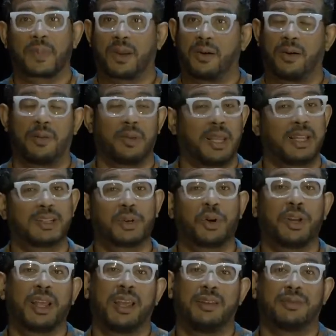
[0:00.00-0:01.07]
Later
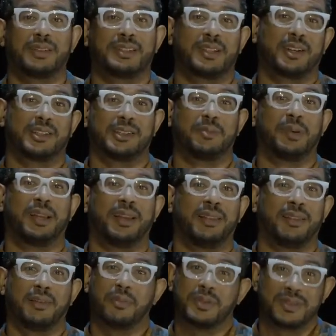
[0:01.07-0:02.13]
on, I even started
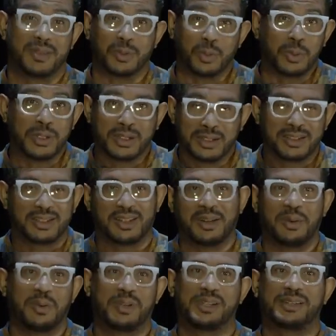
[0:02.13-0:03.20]
playing the bassoon,
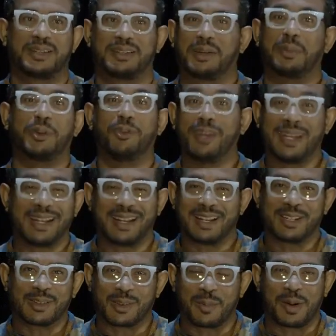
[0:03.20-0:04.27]
which is a double-reeded
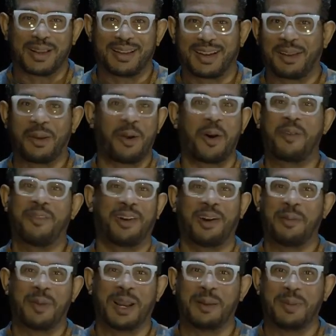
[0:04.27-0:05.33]
instrument that not
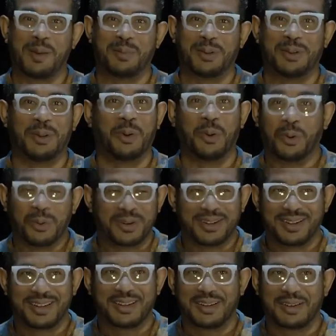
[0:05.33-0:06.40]
very many people know
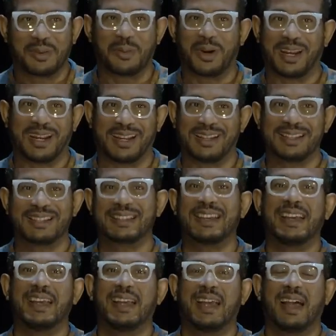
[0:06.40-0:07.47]
what it is.
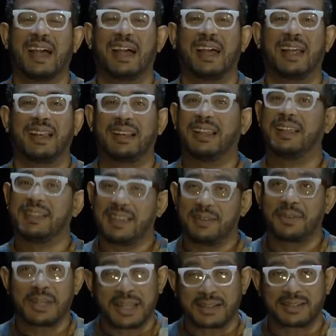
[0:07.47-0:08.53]
And
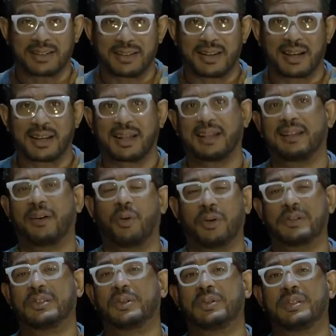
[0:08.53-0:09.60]
even later than that, I
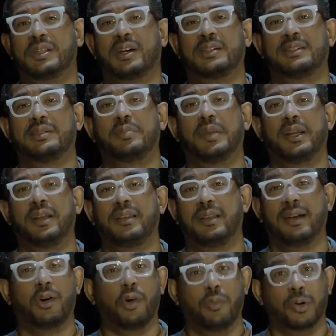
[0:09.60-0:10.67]
also started playing
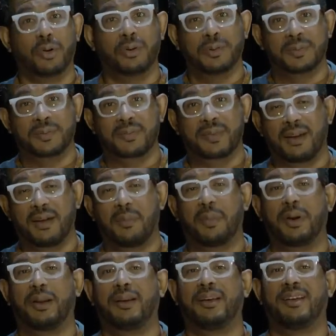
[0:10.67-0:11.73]
the oboe,
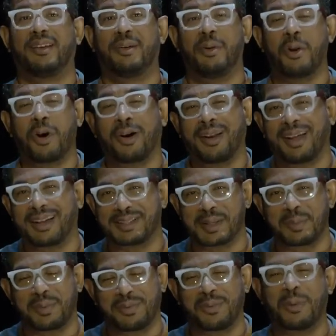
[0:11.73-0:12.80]
but not as
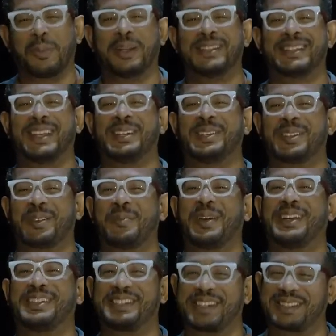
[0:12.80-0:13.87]
a performance
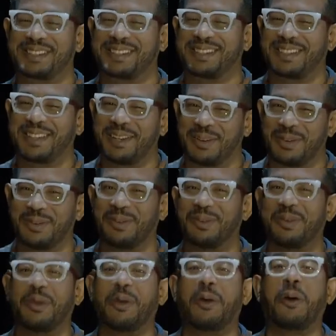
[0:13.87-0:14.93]
instrument, just to know
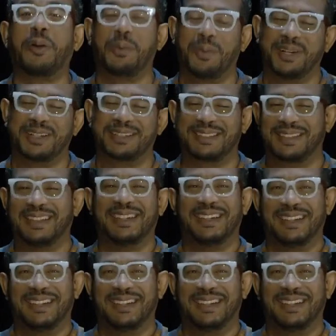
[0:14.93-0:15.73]
how it works.